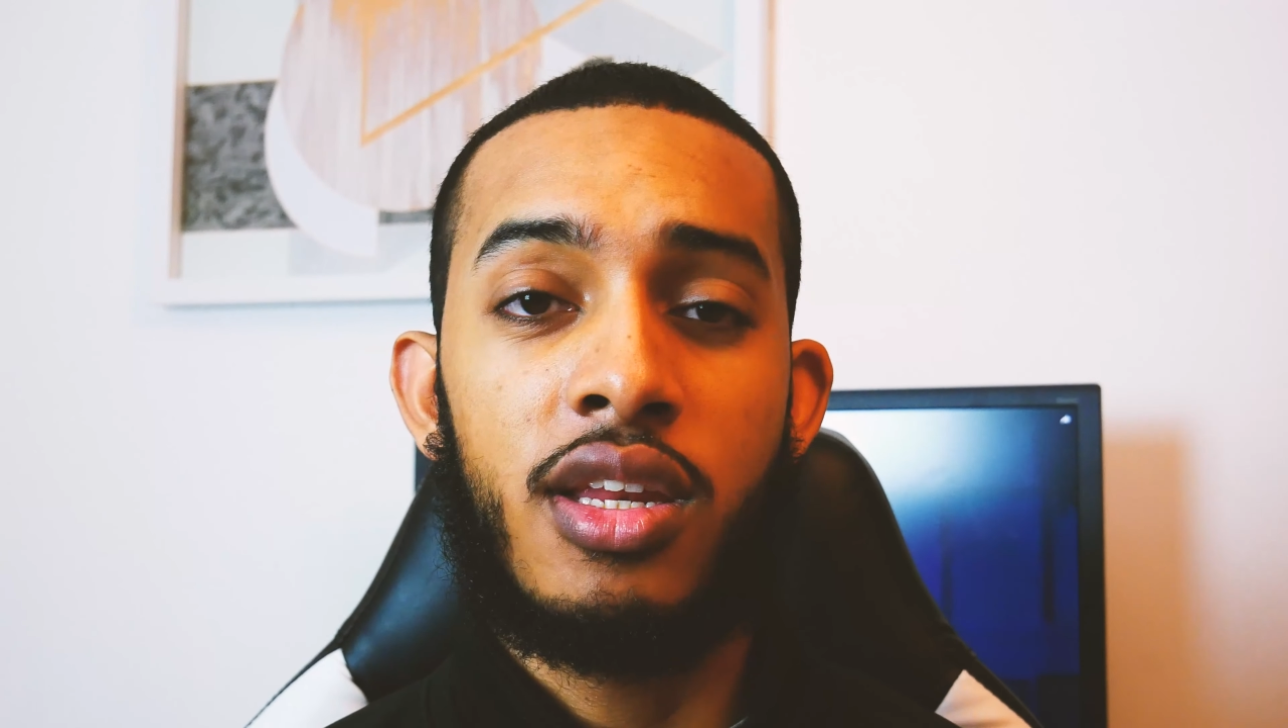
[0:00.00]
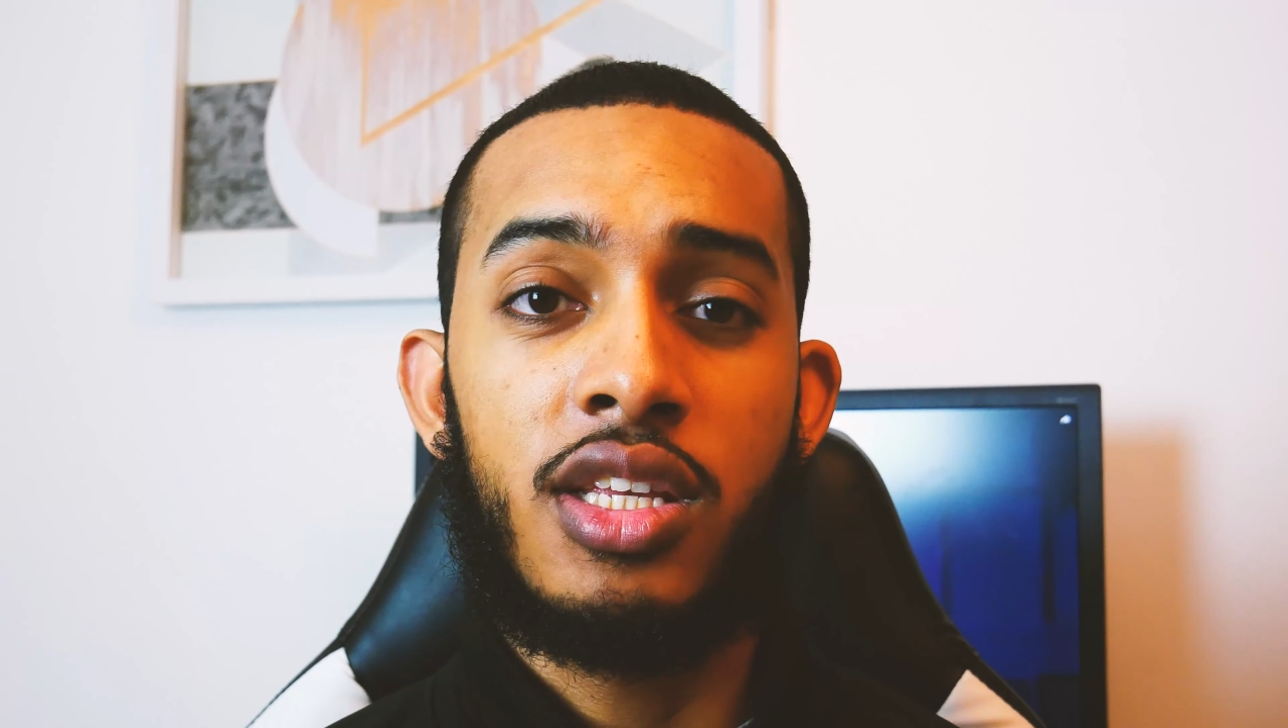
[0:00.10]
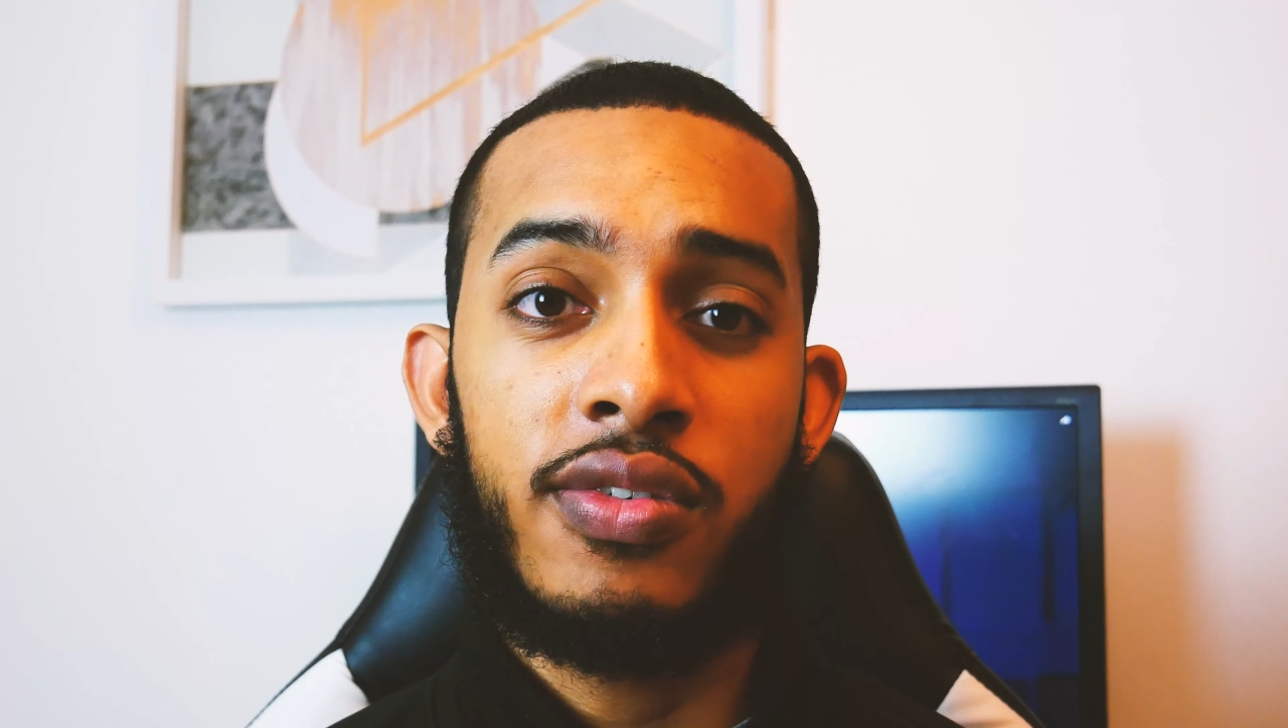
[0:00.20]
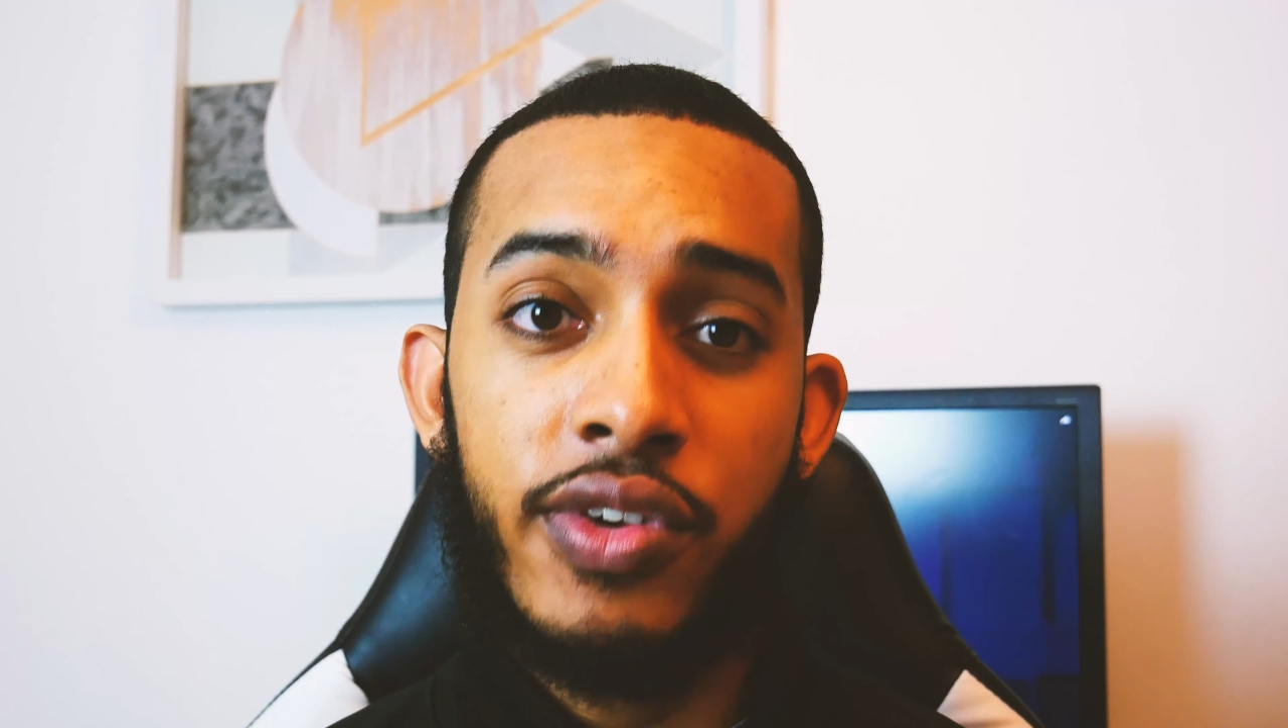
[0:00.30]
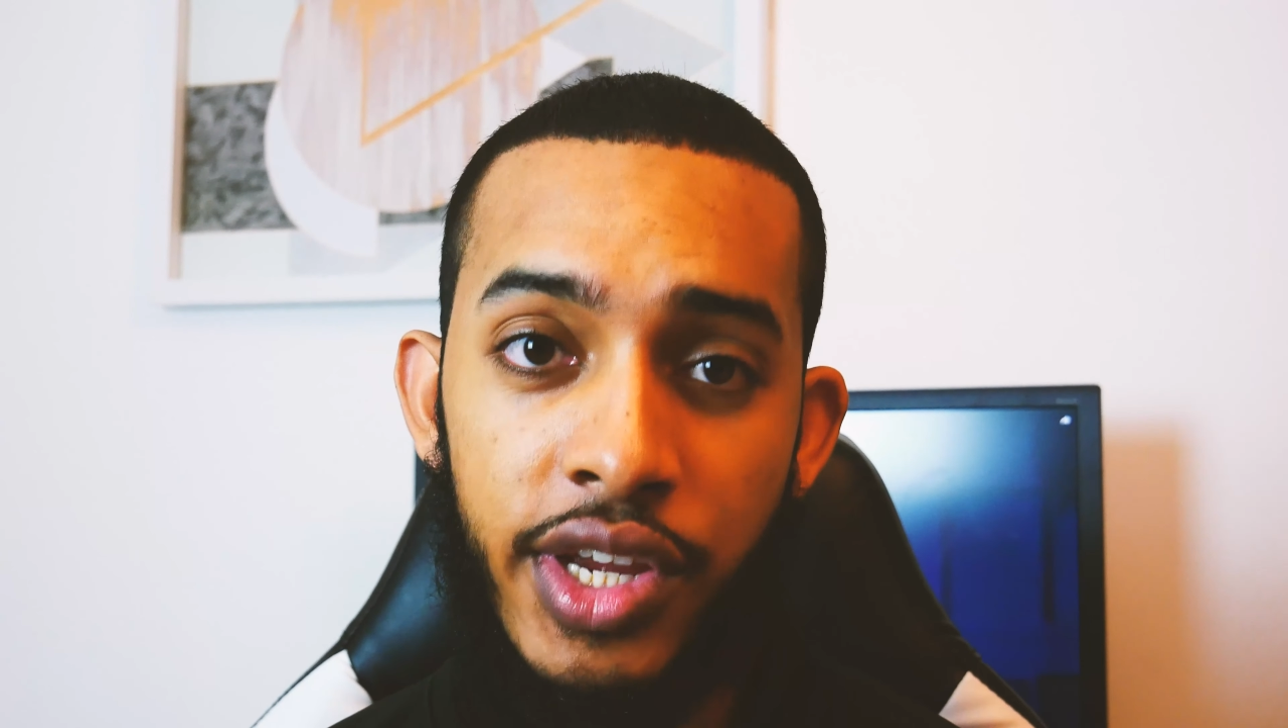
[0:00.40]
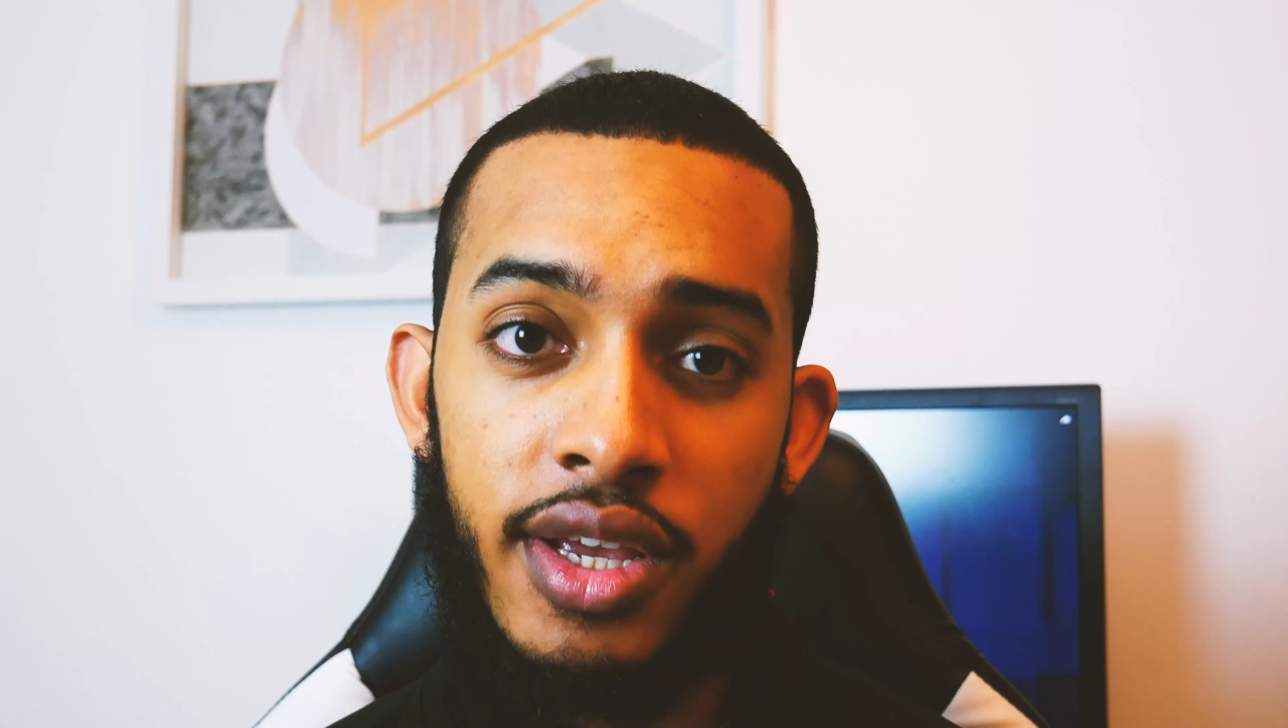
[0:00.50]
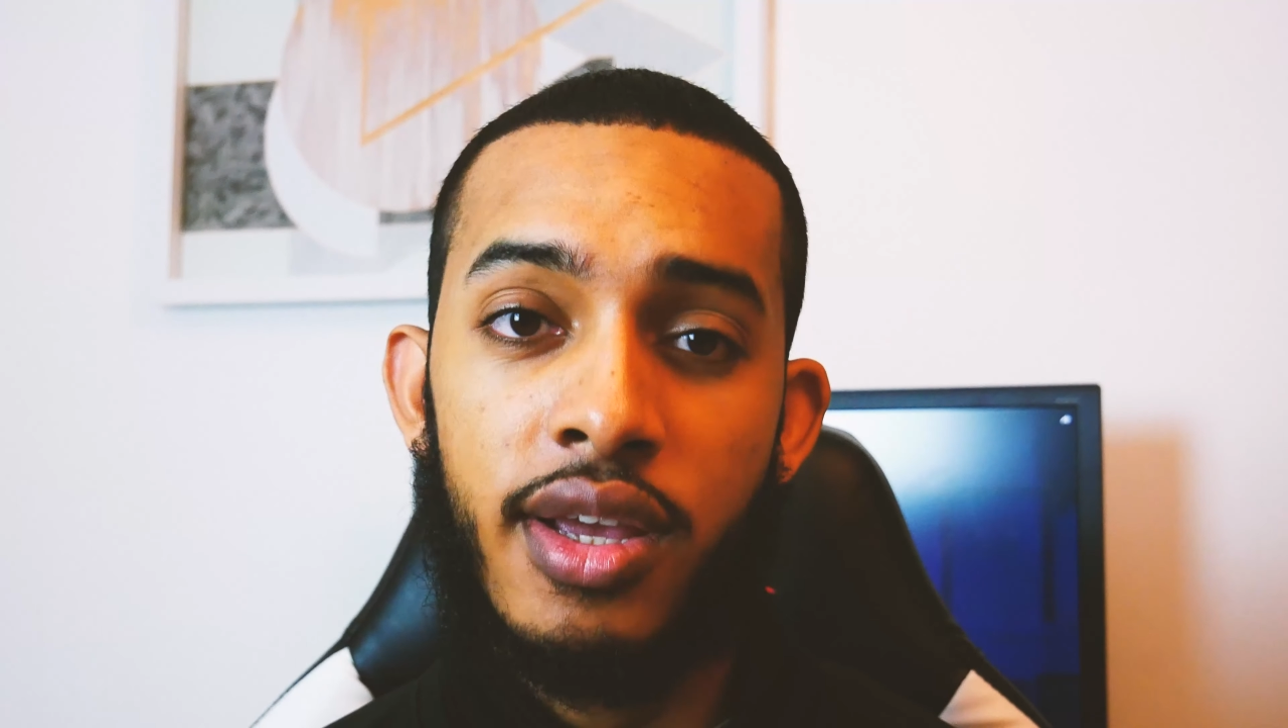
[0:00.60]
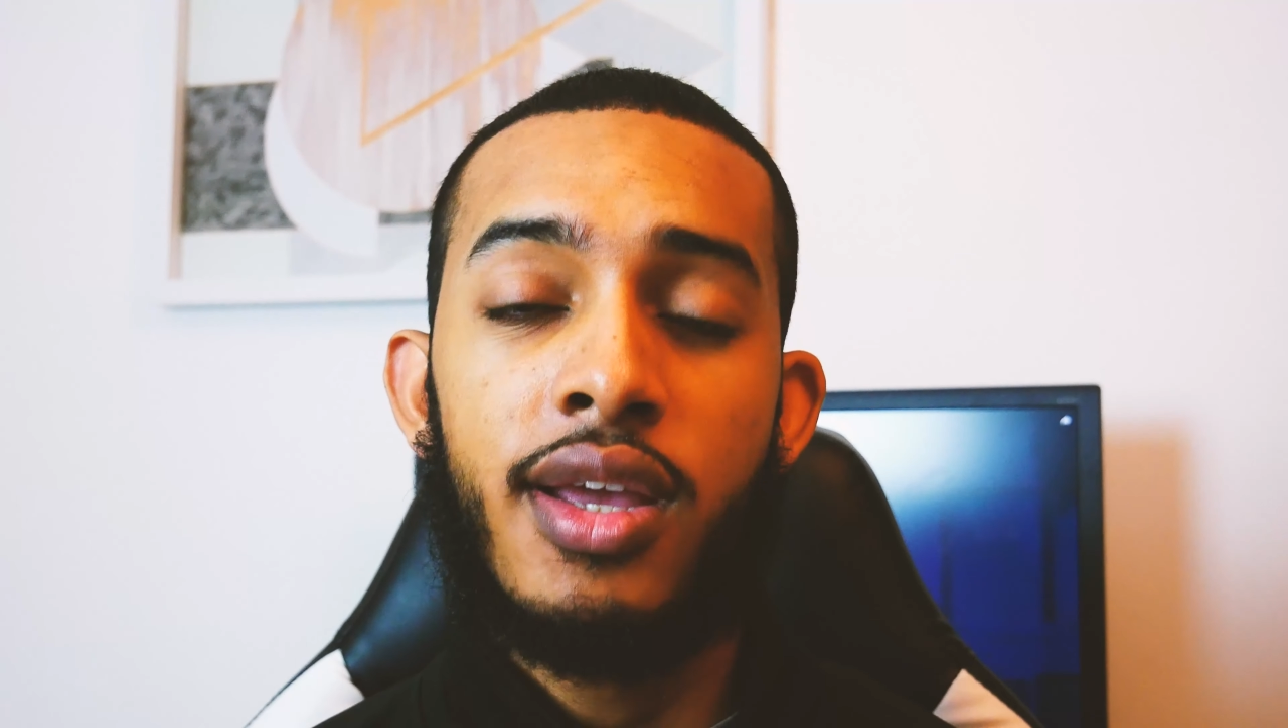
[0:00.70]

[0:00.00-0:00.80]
and it's free.